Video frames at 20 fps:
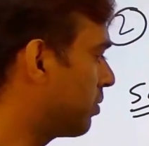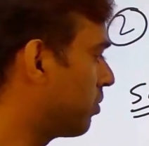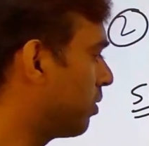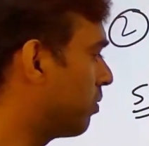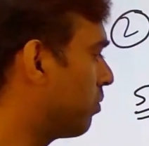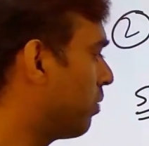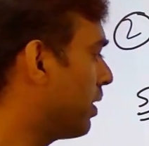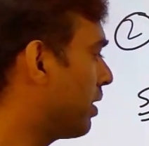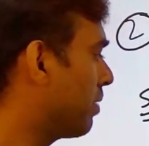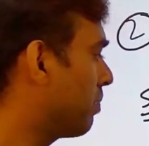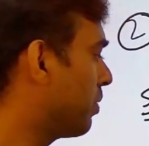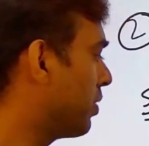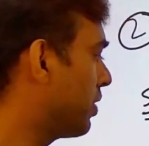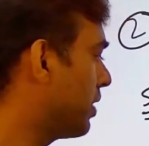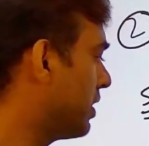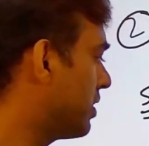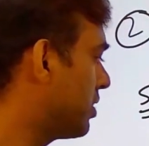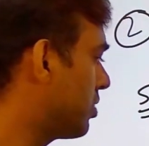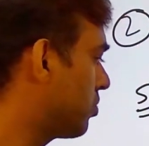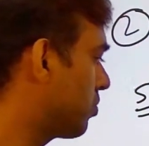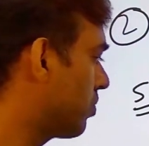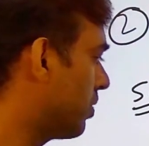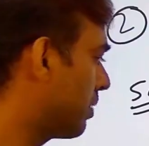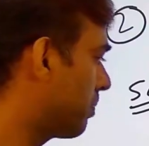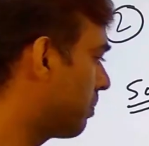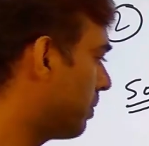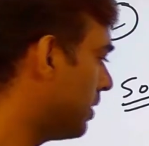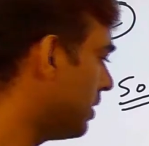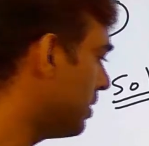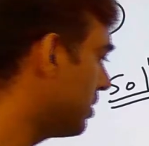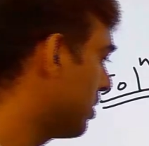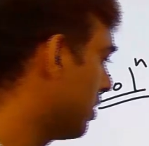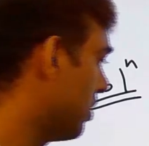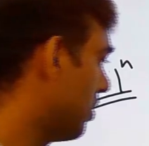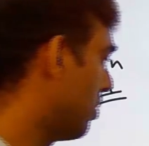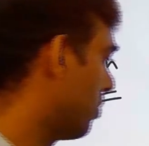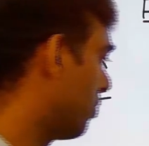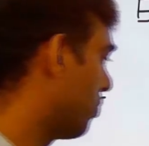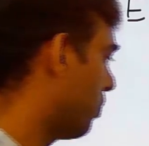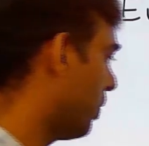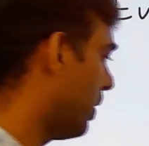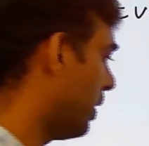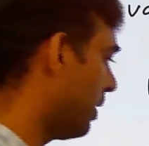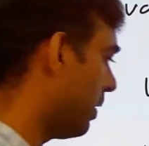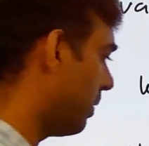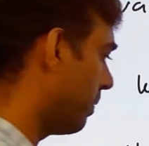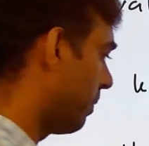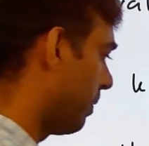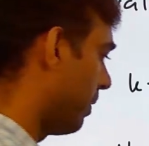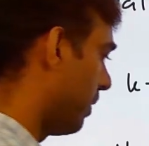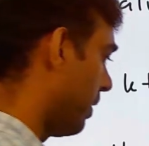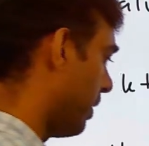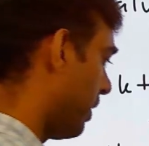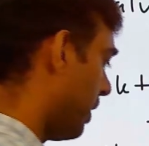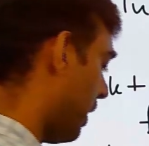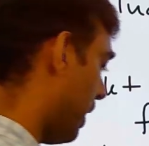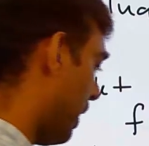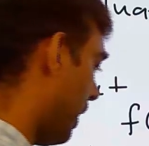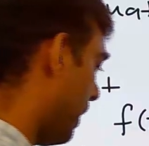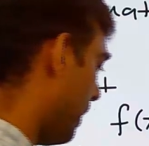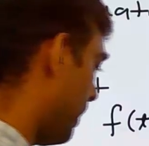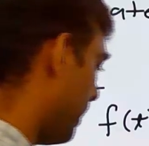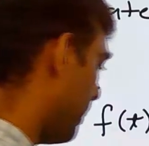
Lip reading: 1 upon s square plus 1, and